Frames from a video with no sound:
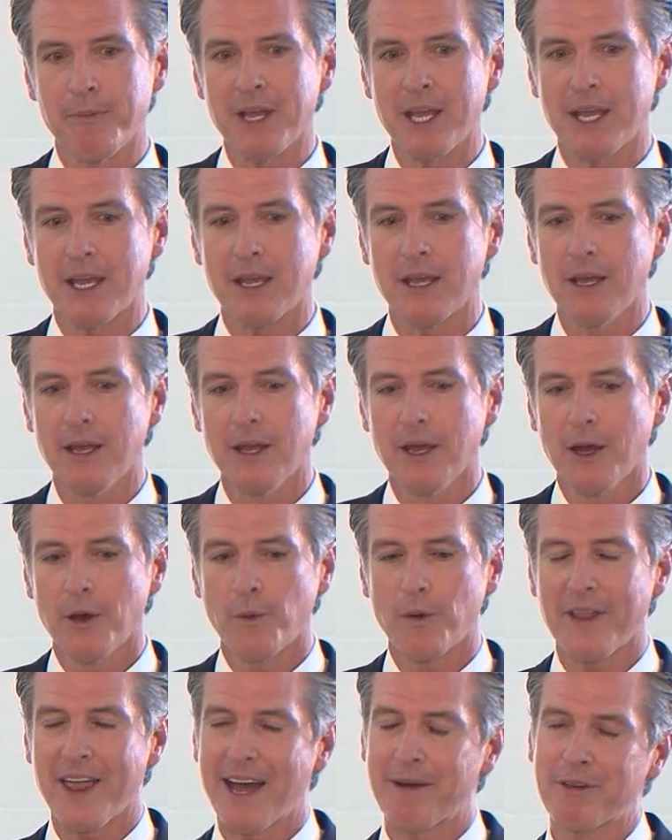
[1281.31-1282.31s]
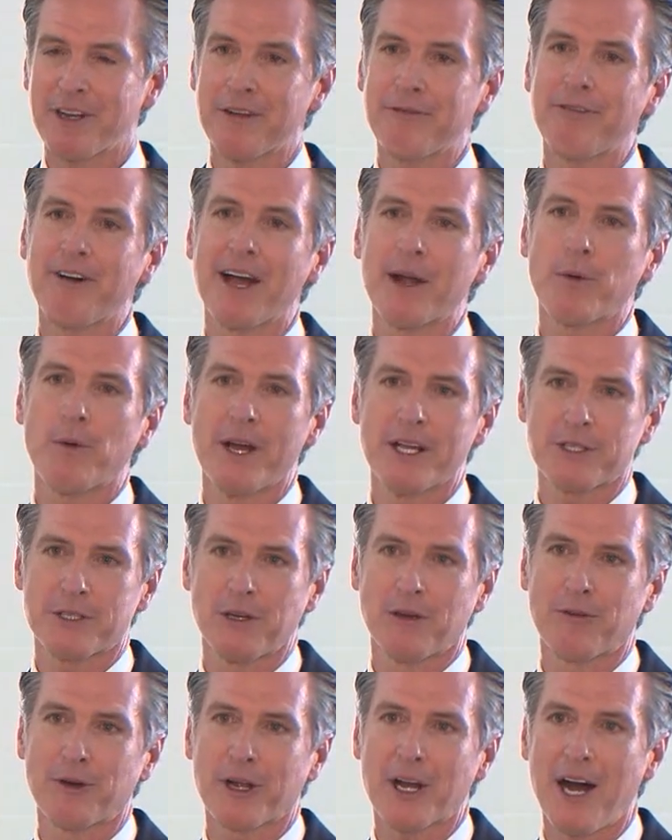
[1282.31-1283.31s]
me with having to find
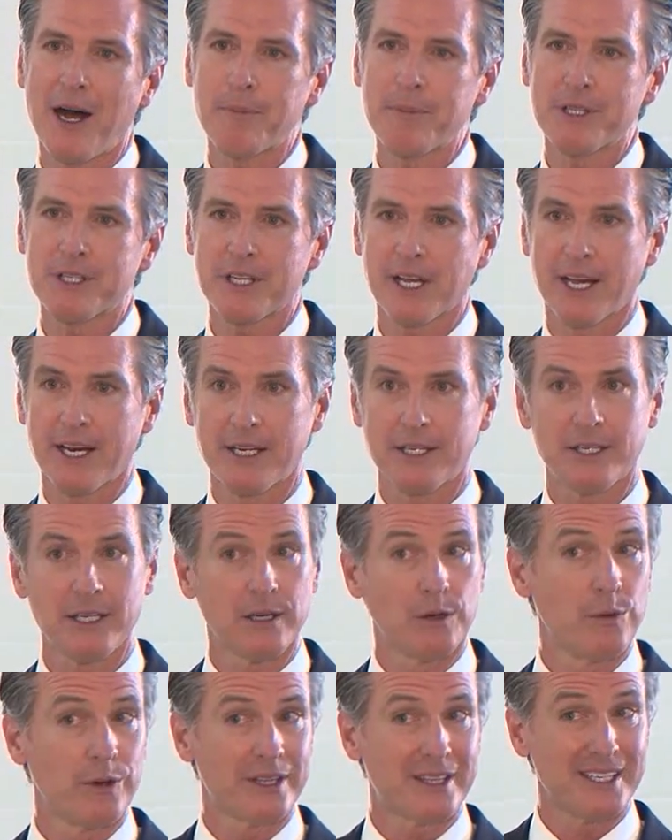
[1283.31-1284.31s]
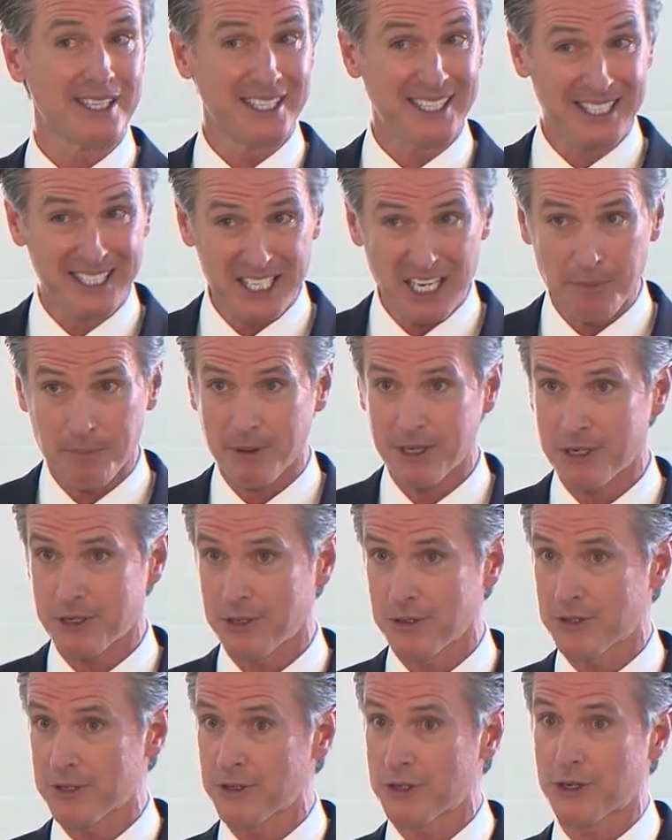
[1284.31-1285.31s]
ways to overcompensate and deal with the deep
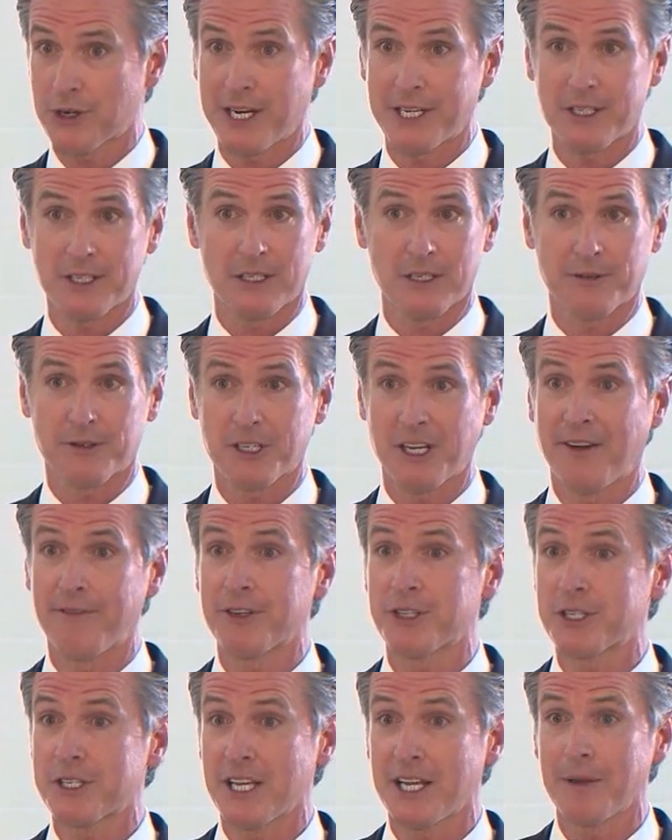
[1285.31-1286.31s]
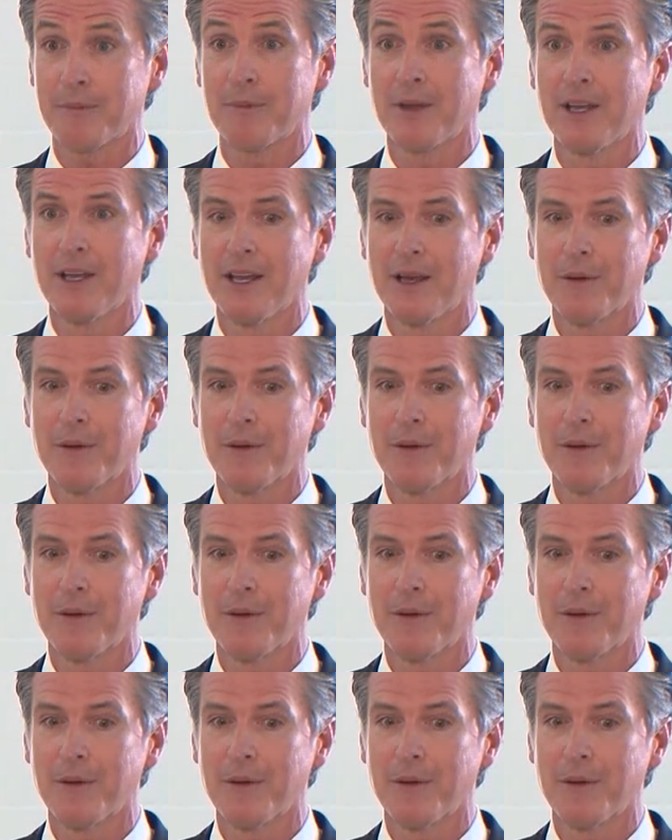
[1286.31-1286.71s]
issues and stresses of self-esteem.